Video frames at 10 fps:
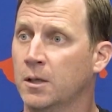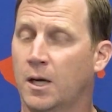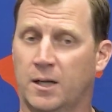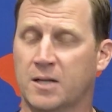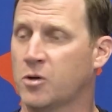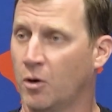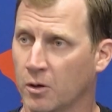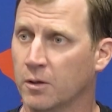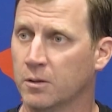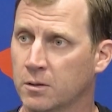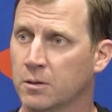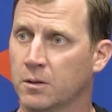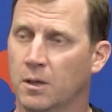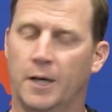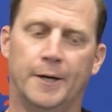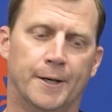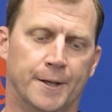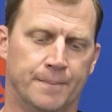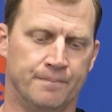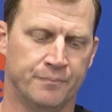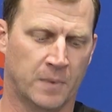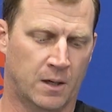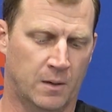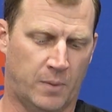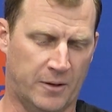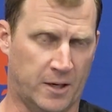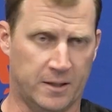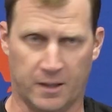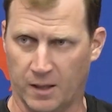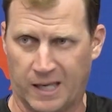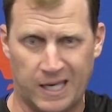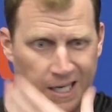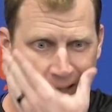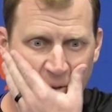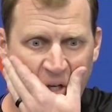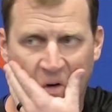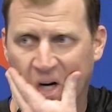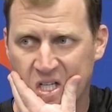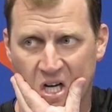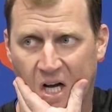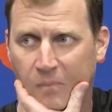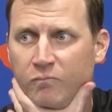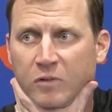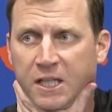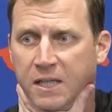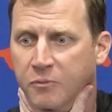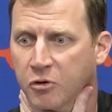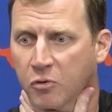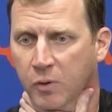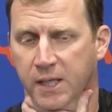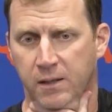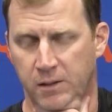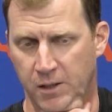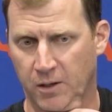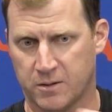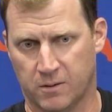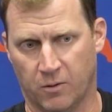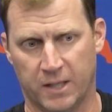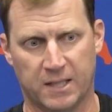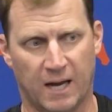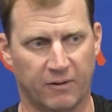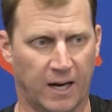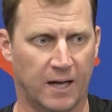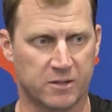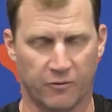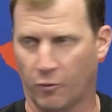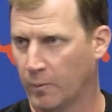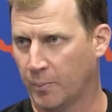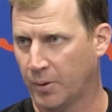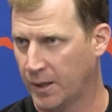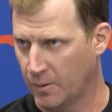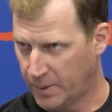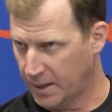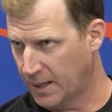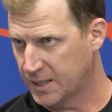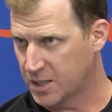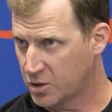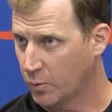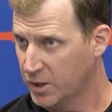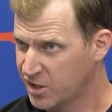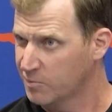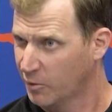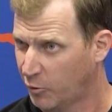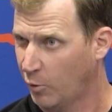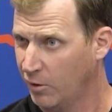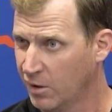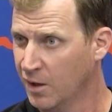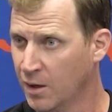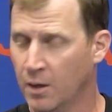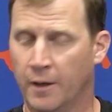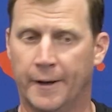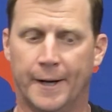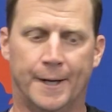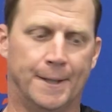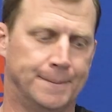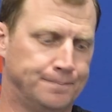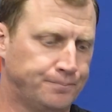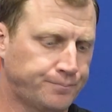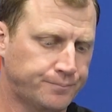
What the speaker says: And that's hard. But I thought Derek King did a great job leading him through the week. You know, it's great to have a guy that's a former player, been in that situation before. I